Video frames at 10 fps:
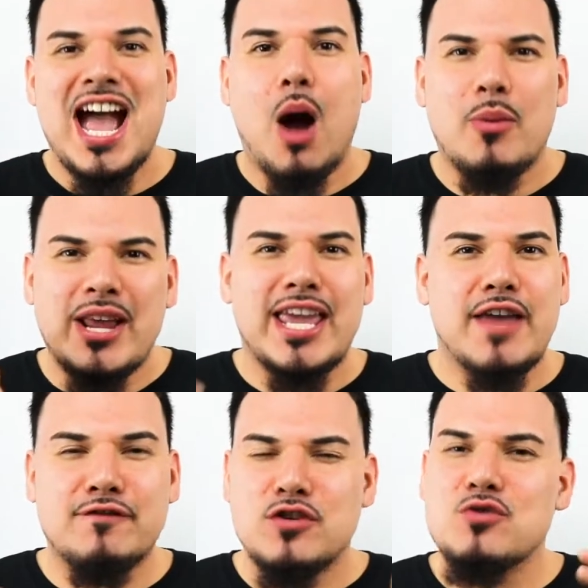I want to
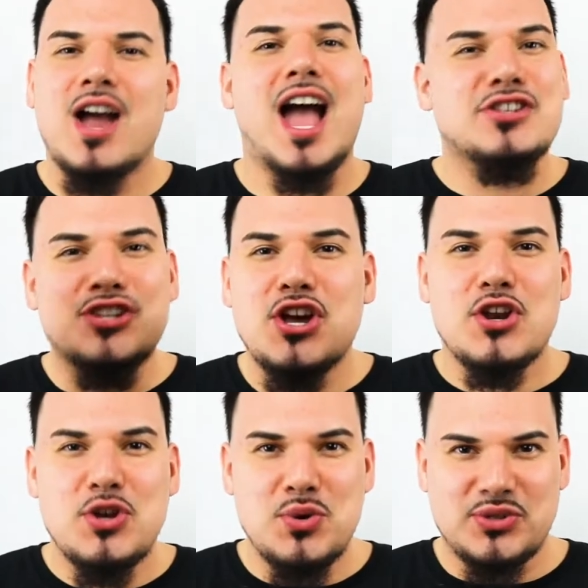give you guys
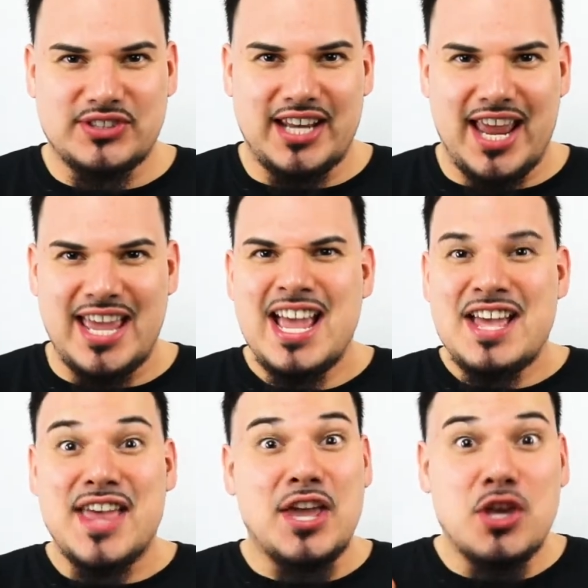good news today,
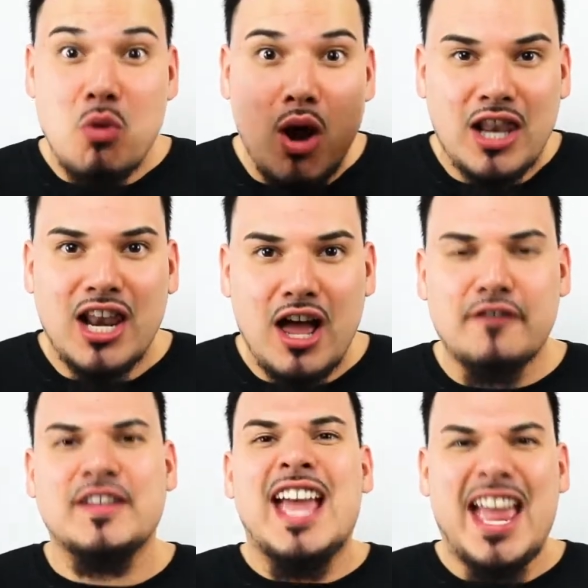that you are
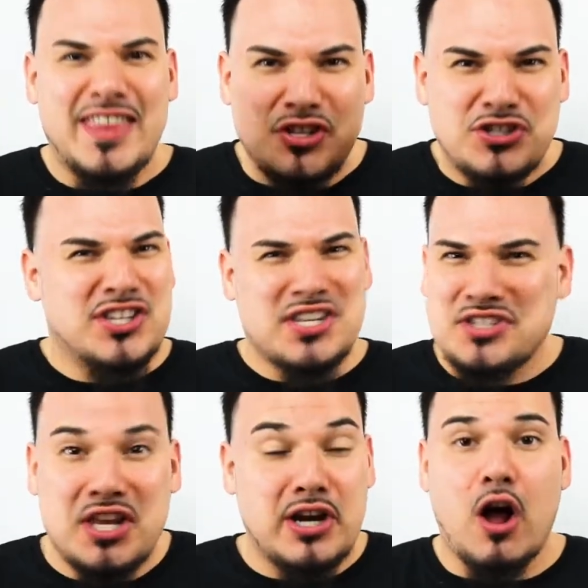loved and that Jesus
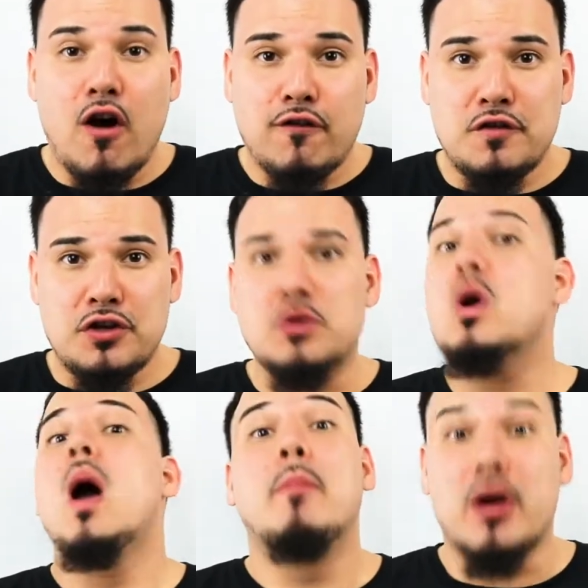did it all for you.